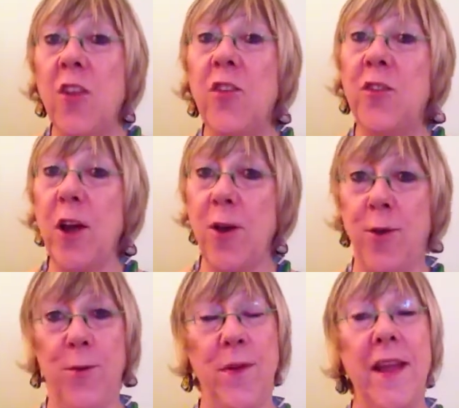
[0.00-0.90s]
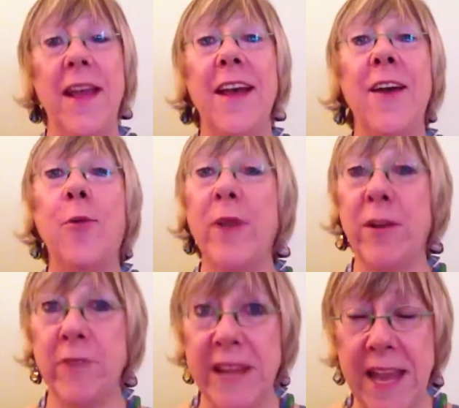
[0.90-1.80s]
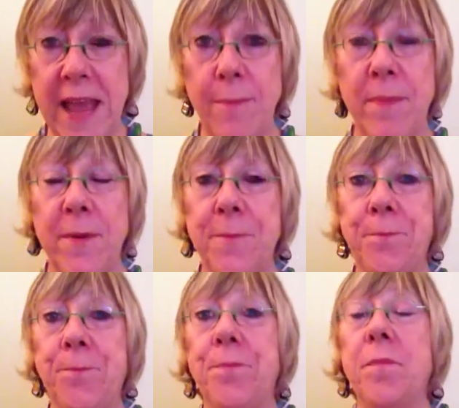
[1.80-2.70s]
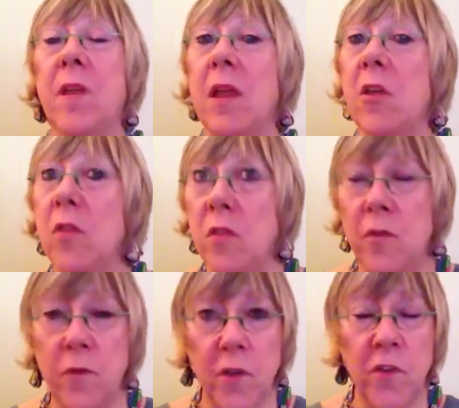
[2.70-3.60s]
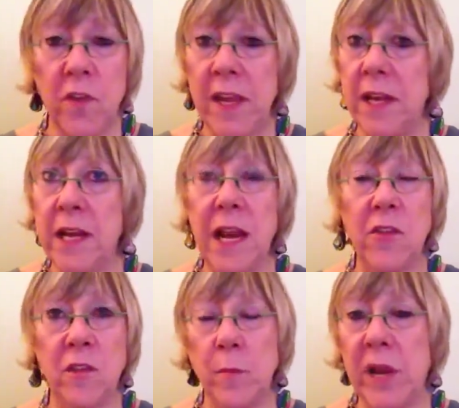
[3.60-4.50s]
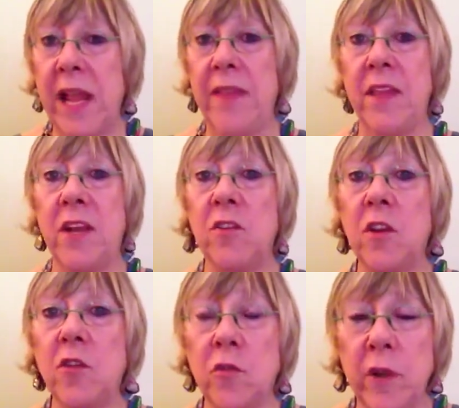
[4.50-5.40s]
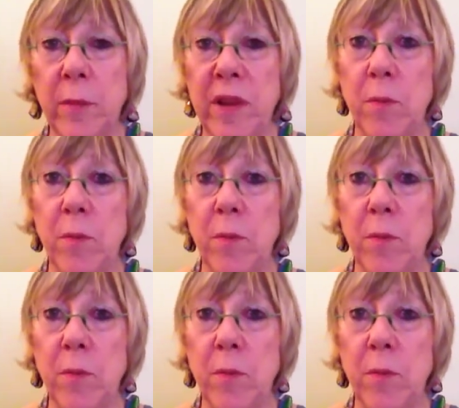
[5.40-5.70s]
So, a quick recap. The first thing in a lesson plan that is extremely